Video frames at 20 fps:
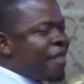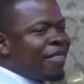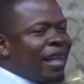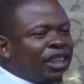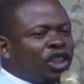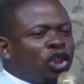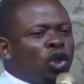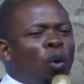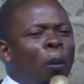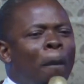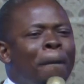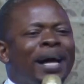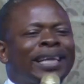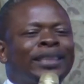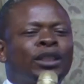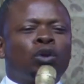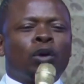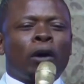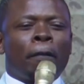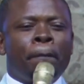that you
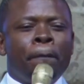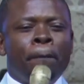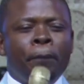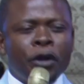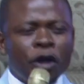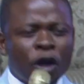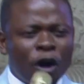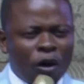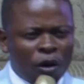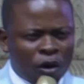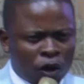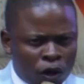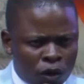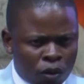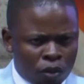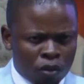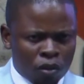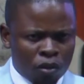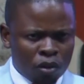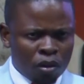must rebuke.
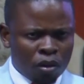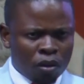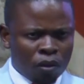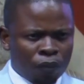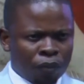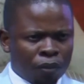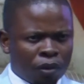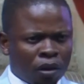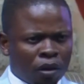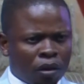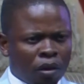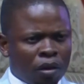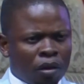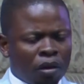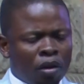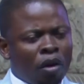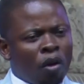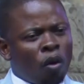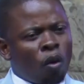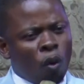
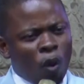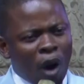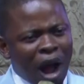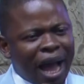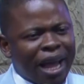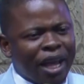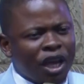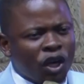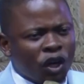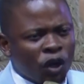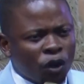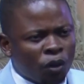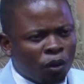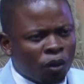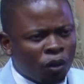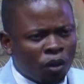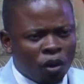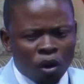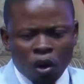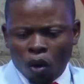Why you?
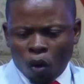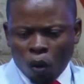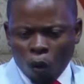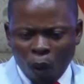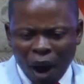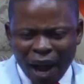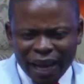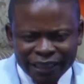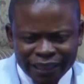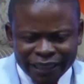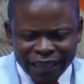Why